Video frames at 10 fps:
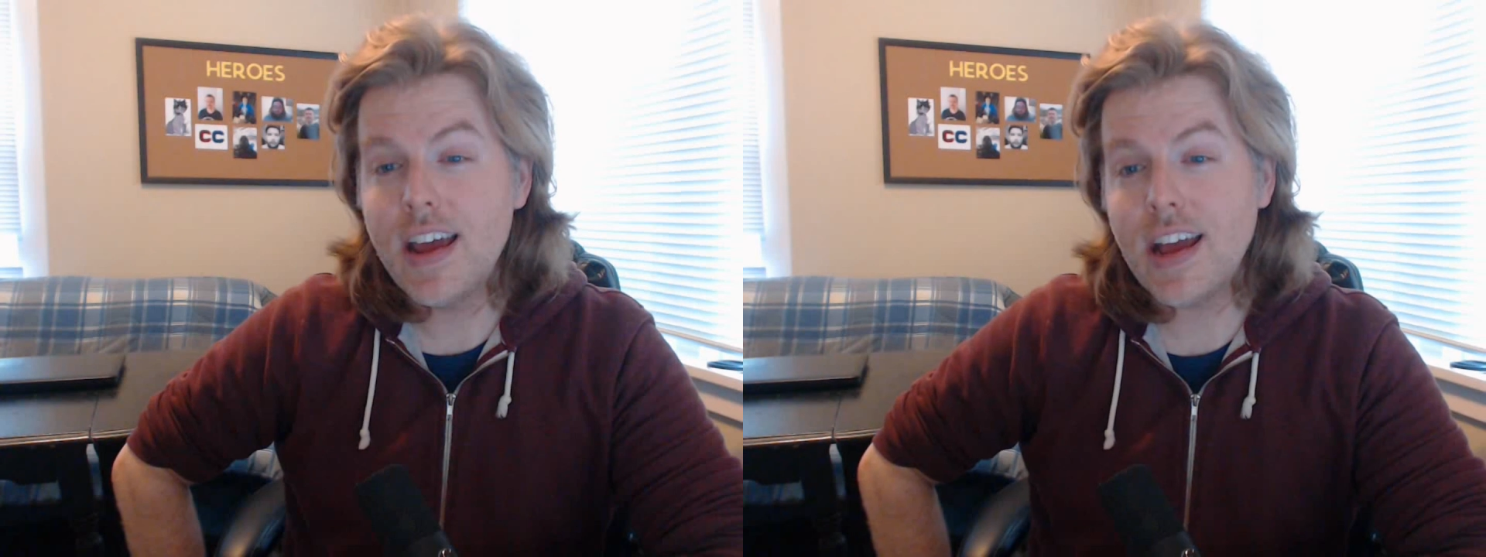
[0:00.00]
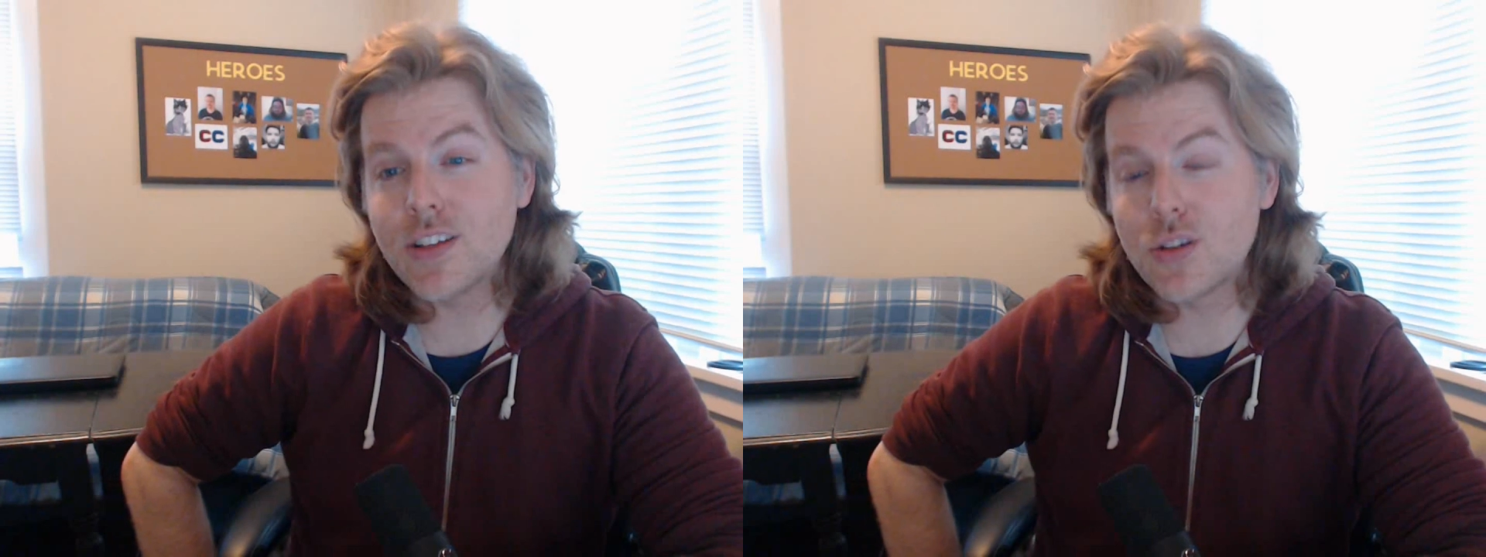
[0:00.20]

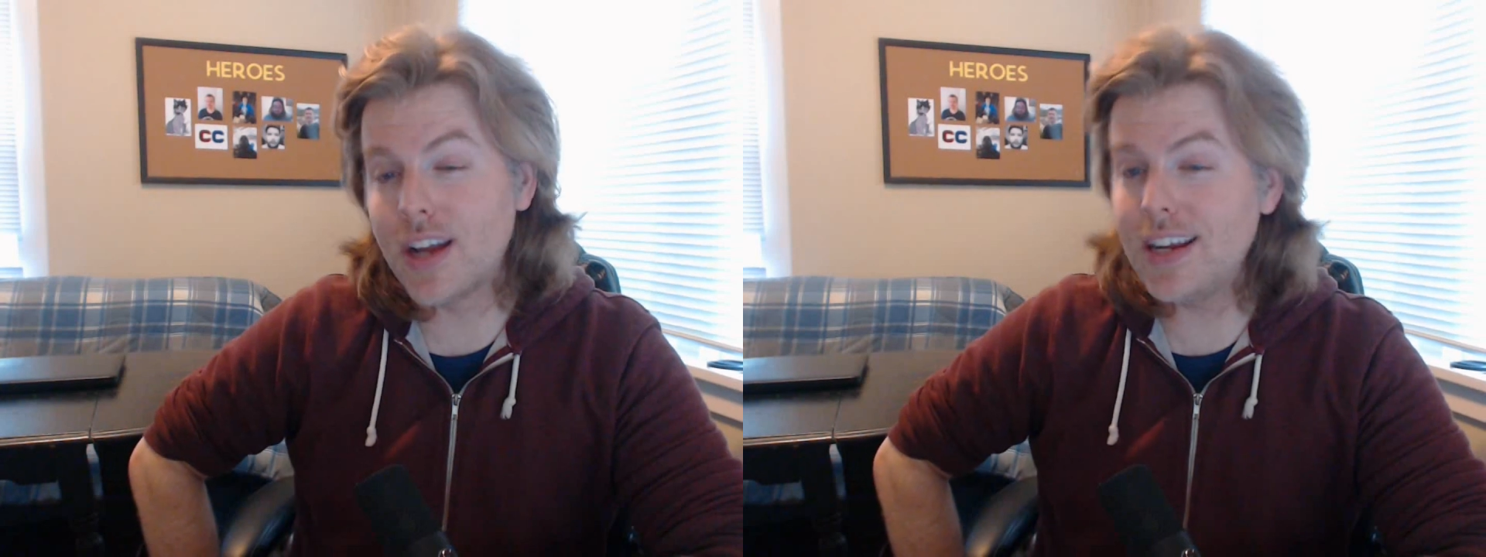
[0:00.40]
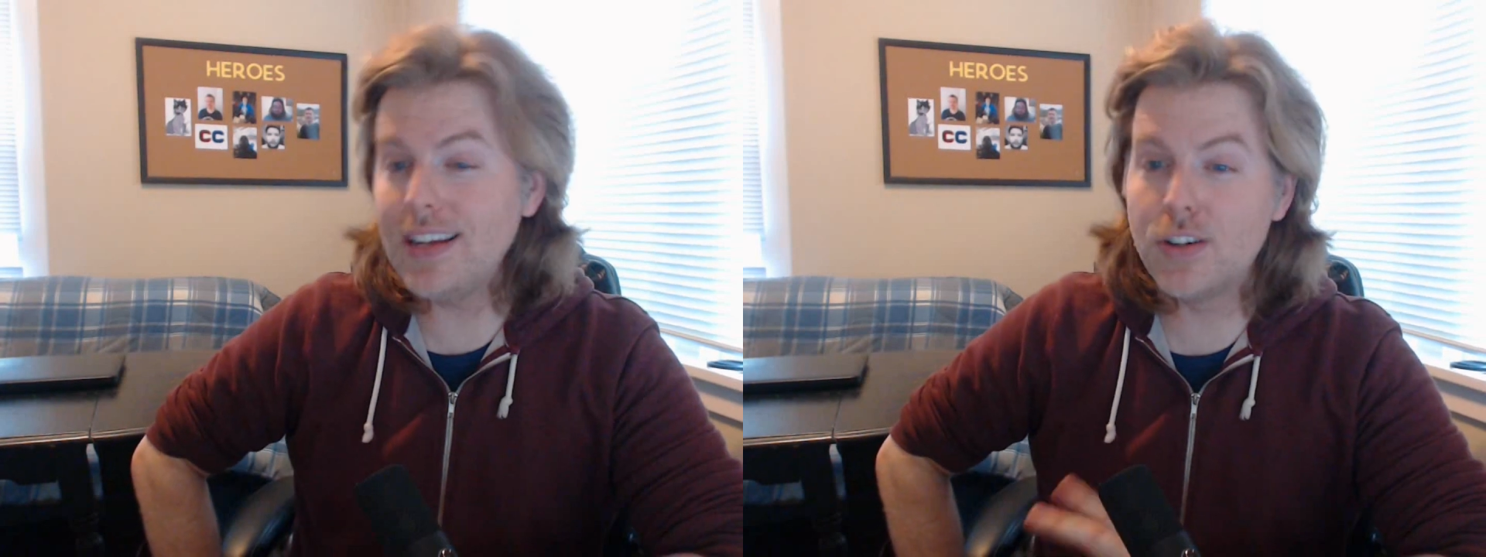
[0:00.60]
and so
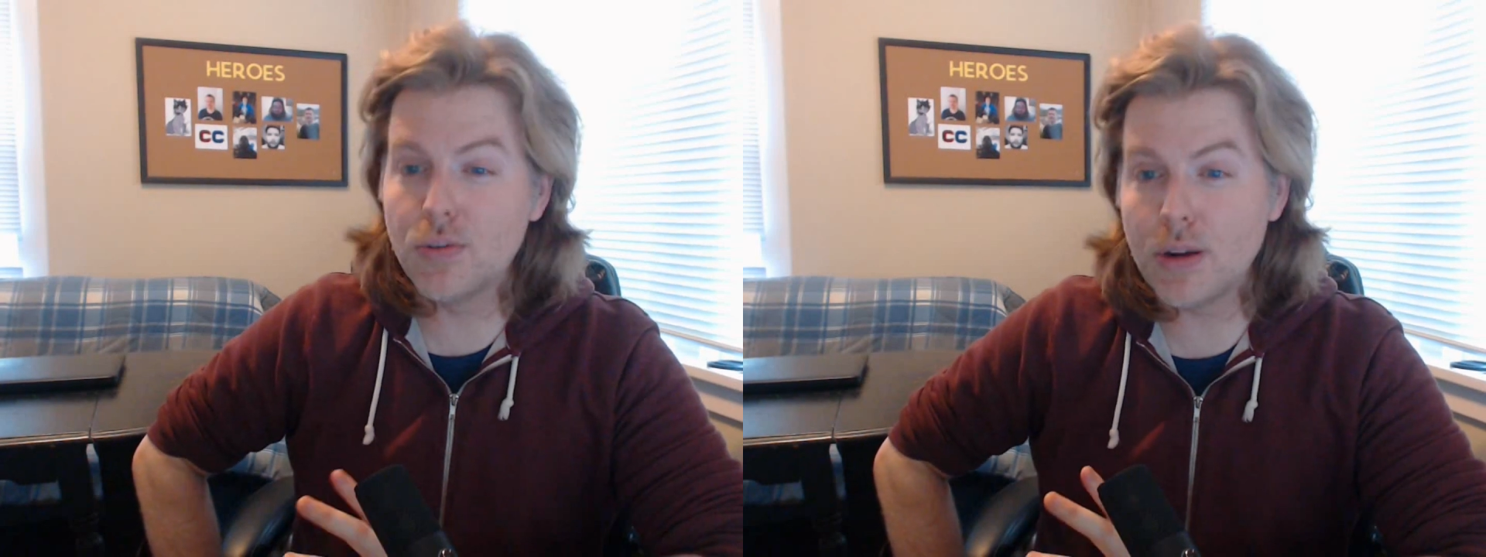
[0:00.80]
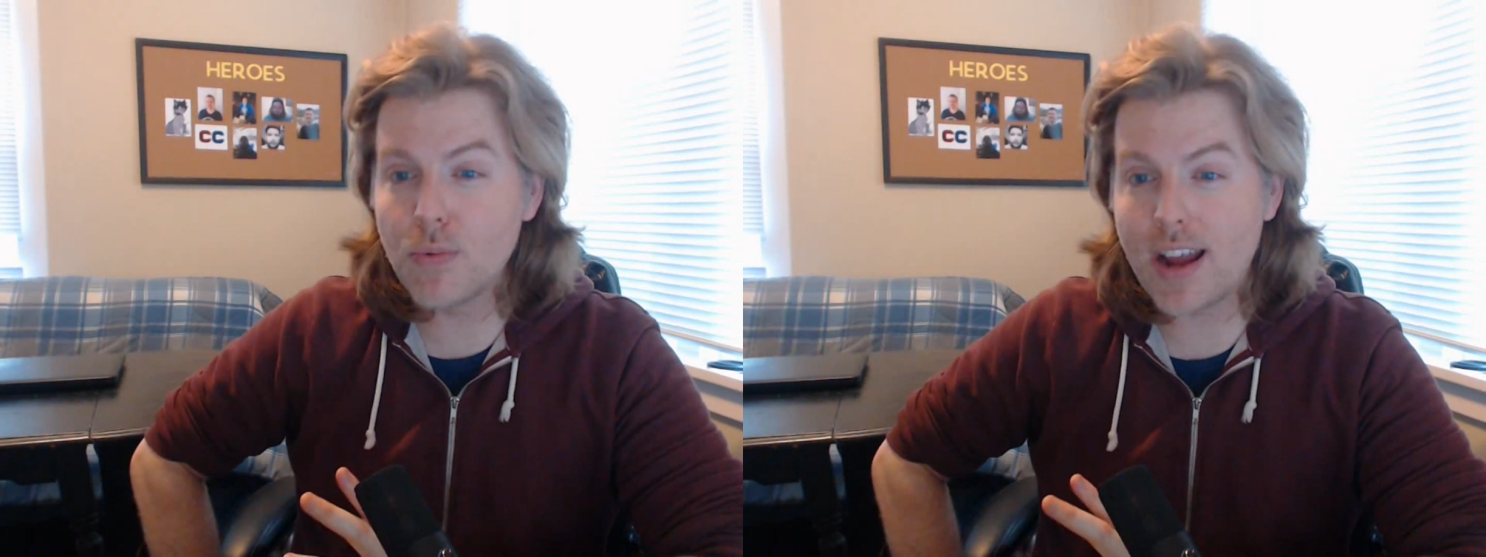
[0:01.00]
I needed to
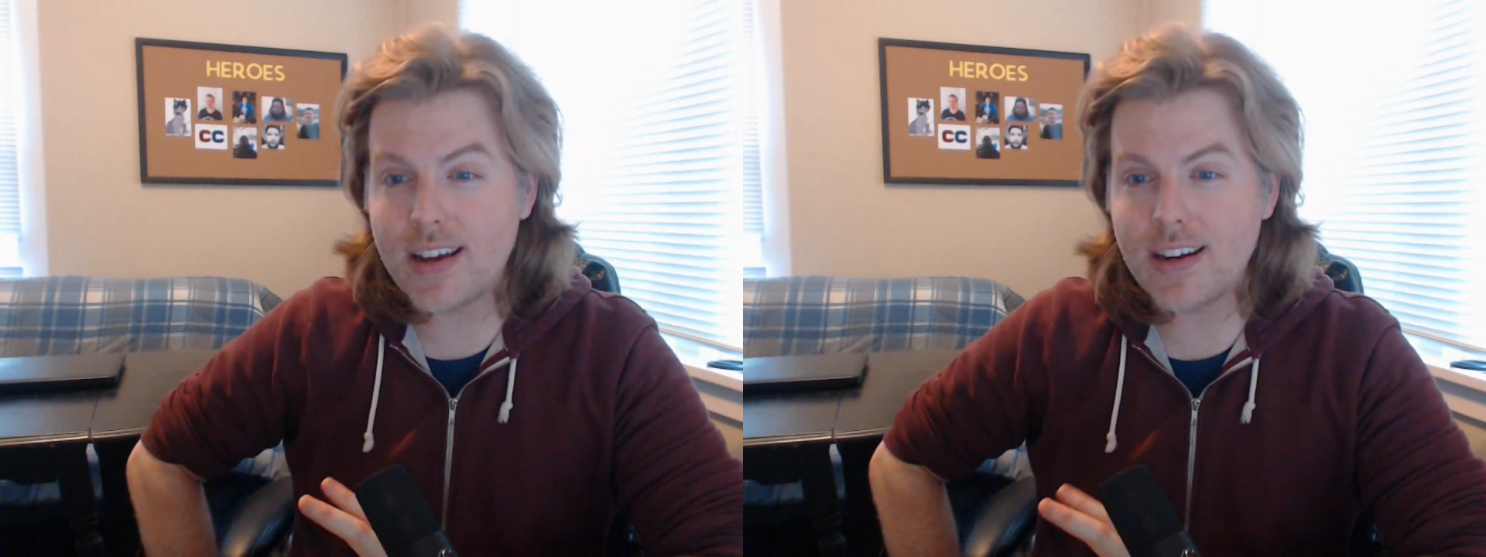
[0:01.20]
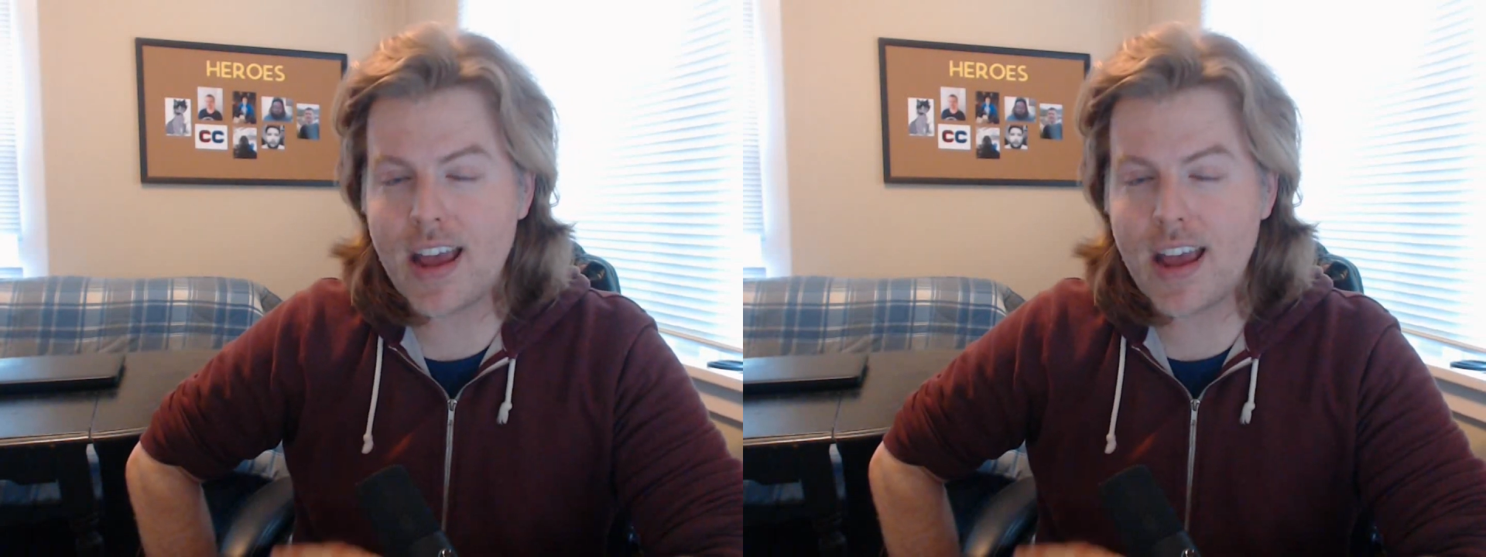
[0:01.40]
rewrite it,